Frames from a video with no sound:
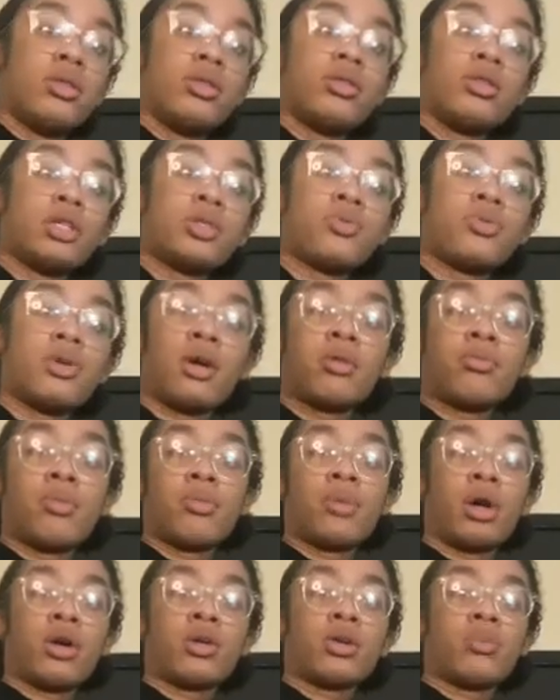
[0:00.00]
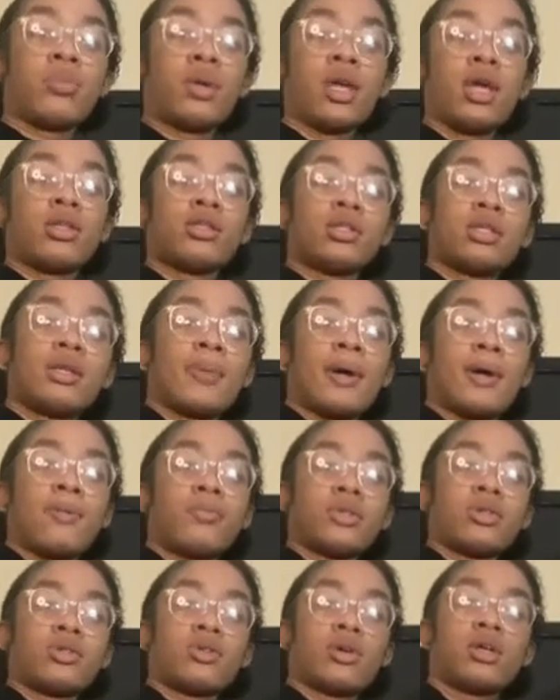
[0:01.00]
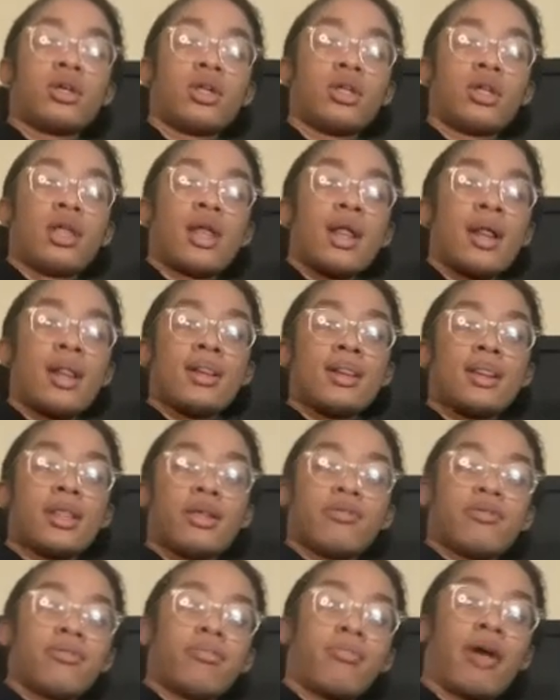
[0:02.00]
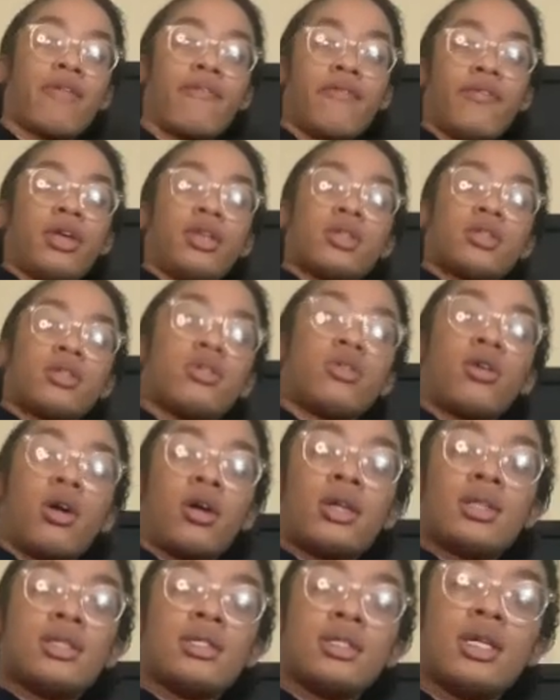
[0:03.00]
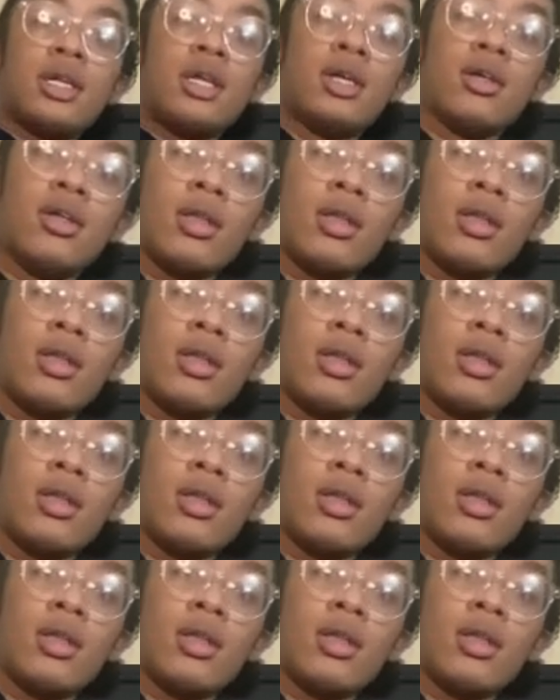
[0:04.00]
this one i'm not going to pan to the bottom i'm just going to lift my foot so y'all can see